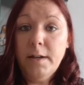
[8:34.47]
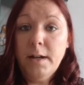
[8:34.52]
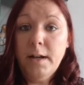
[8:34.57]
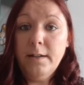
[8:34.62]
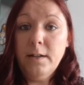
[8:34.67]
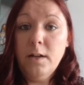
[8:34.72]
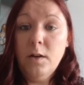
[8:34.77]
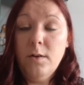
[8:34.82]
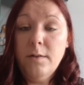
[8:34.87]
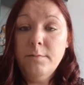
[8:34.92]
I
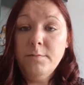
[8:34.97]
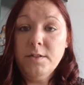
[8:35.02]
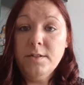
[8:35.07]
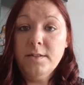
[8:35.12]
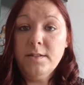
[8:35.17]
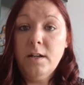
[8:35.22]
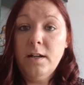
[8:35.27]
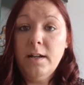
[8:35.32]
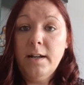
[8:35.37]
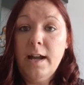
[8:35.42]
know I'm just
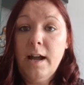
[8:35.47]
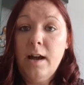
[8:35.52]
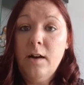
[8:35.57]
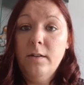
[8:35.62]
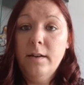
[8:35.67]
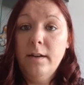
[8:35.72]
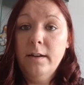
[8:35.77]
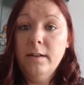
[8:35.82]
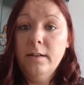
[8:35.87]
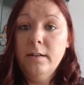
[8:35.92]
starting
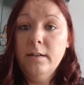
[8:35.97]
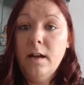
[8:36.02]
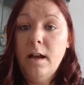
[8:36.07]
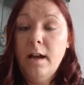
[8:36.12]
out and